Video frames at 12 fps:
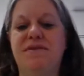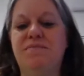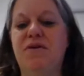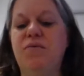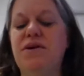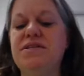
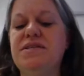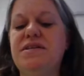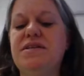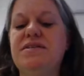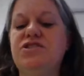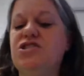But
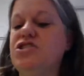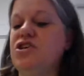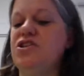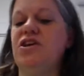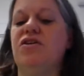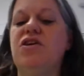Wilson
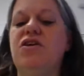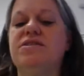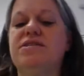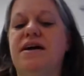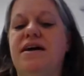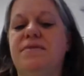stood there a long
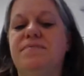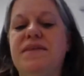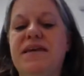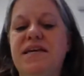time,